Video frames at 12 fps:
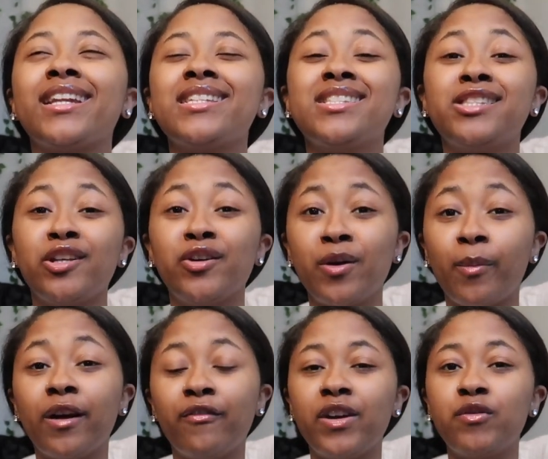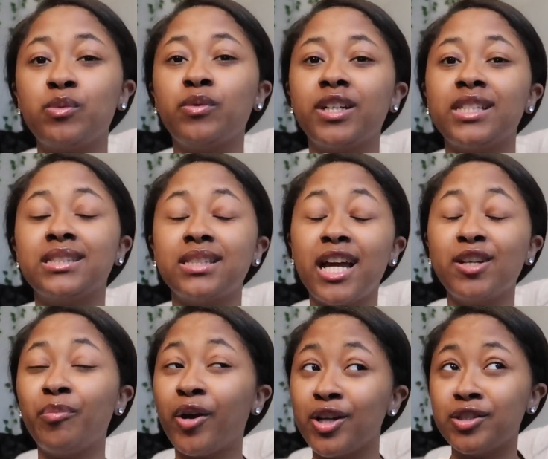and it's still in my favorites because
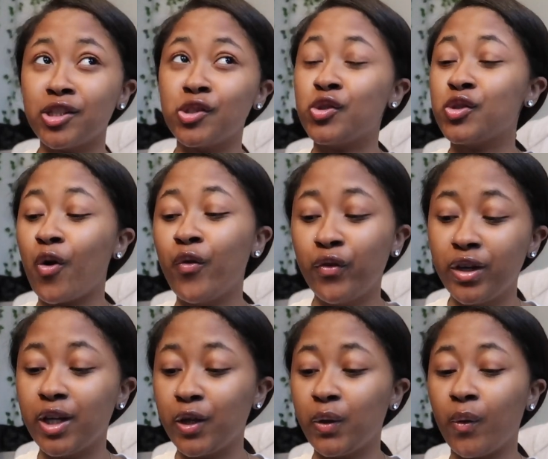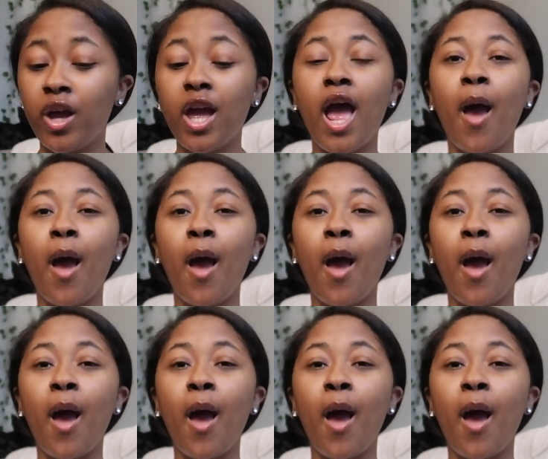that purse is so freaking cute.